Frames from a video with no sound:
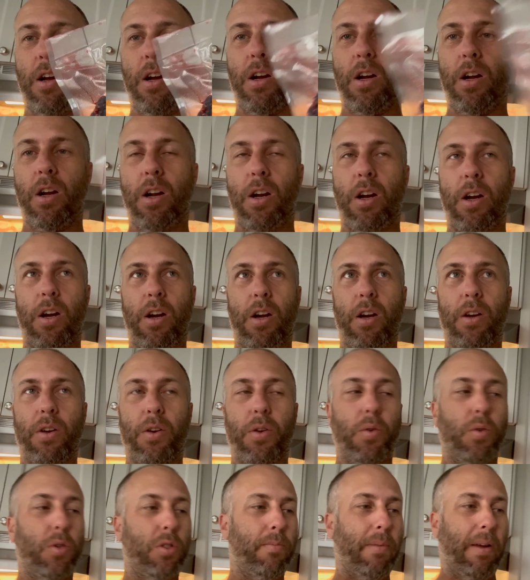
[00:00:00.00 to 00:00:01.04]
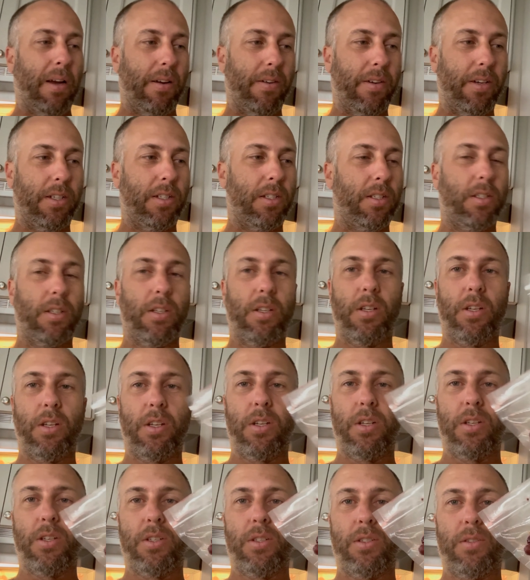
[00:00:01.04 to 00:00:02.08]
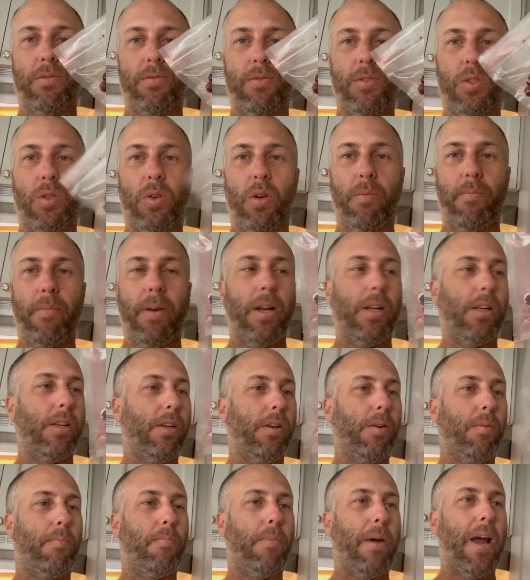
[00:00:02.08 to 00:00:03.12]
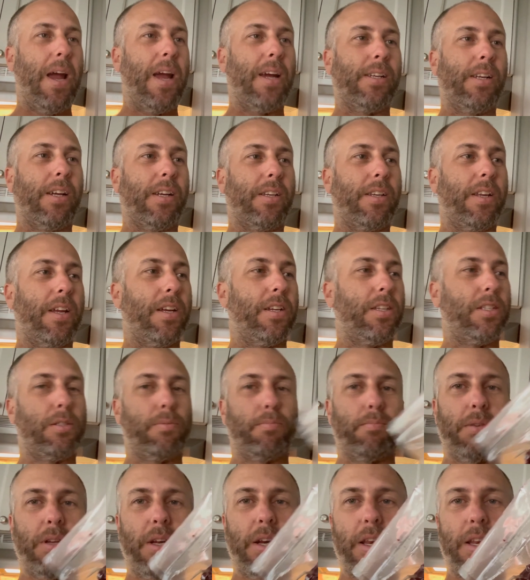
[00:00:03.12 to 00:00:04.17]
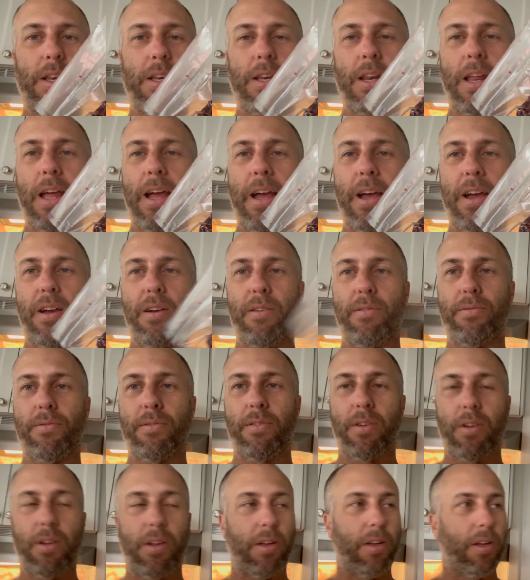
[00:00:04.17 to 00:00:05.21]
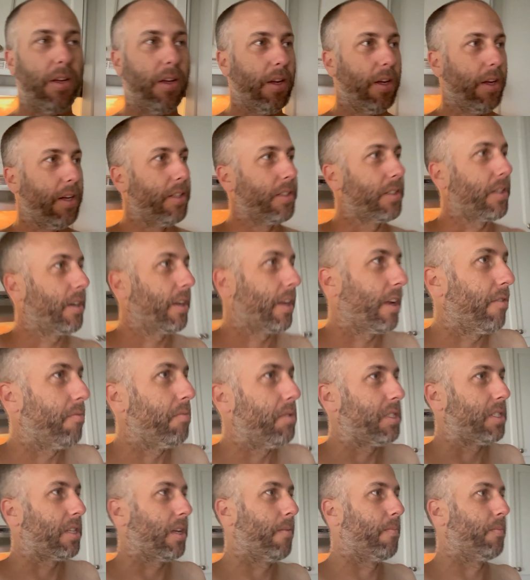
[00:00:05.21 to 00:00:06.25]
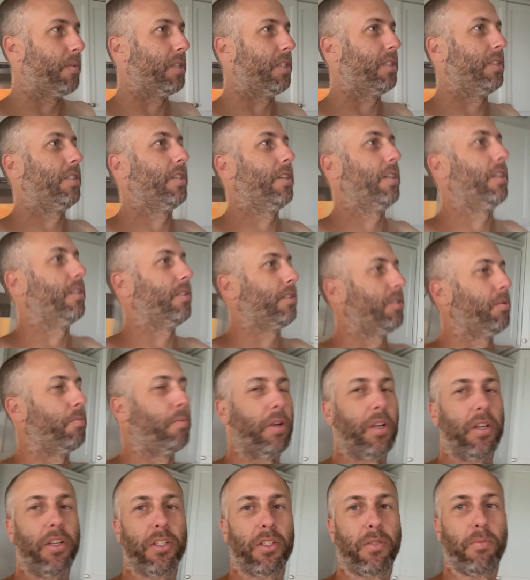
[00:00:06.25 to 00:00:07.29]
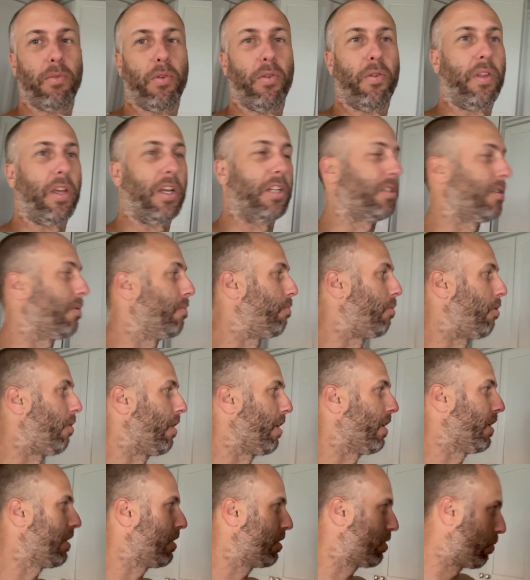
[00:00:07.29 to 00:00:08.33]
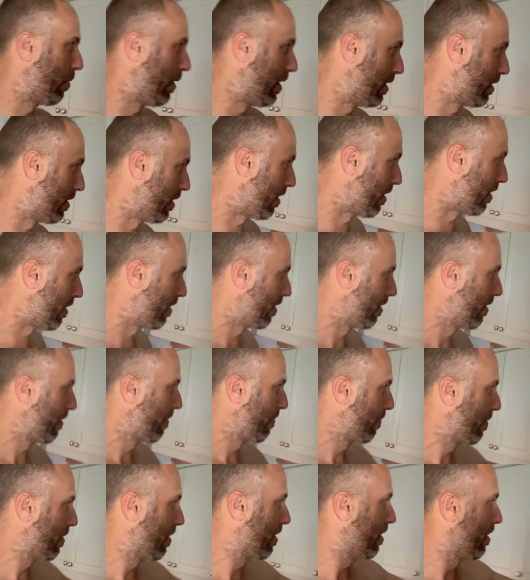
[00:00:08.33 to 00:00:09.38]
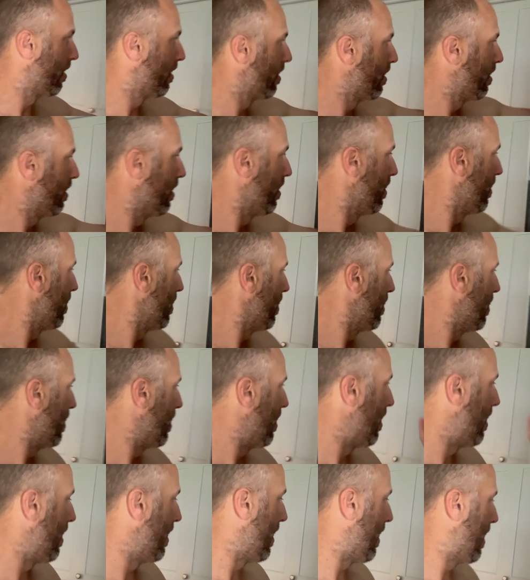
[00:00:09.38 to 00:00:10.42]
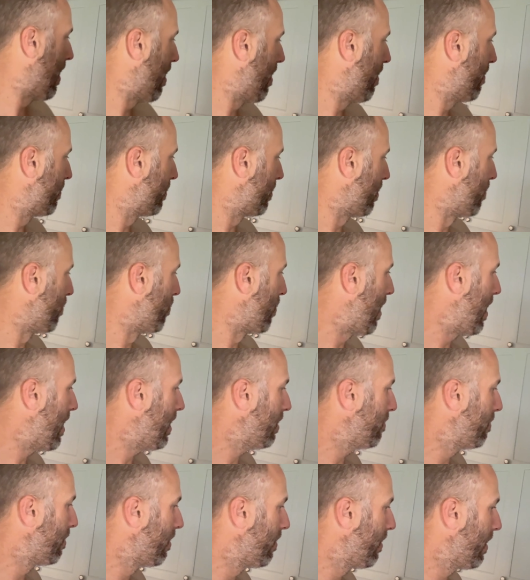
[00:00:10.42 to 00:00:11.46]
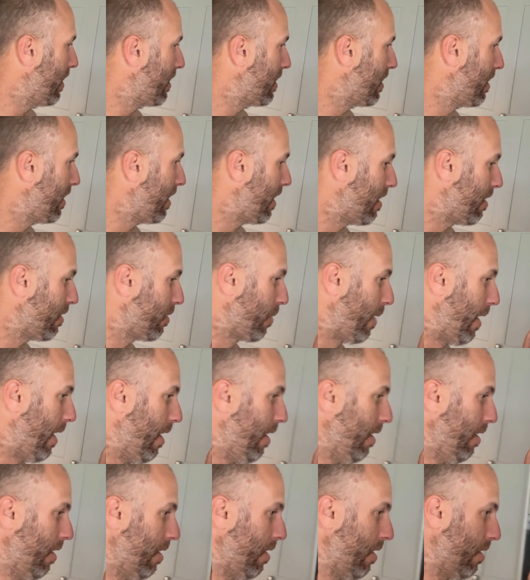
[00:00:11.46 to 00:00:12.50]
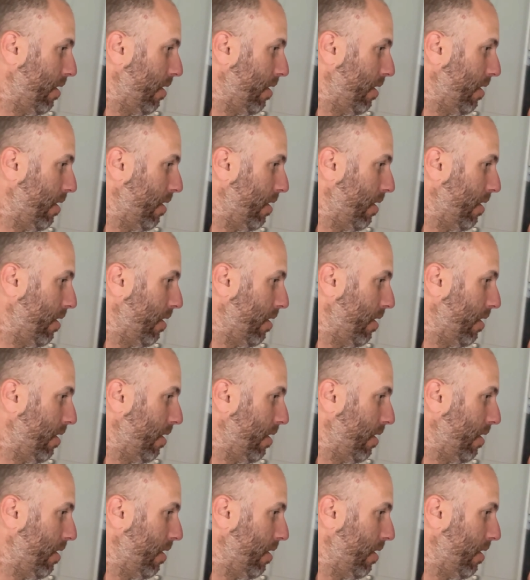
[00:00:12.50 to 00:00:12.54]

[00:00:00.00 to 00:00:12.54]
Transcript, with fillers: are gooseberries. So I made a little bag like this, split it in half. It's gonna give me something to put in the smoothie at some point this winter. I have some raspberries in there as well,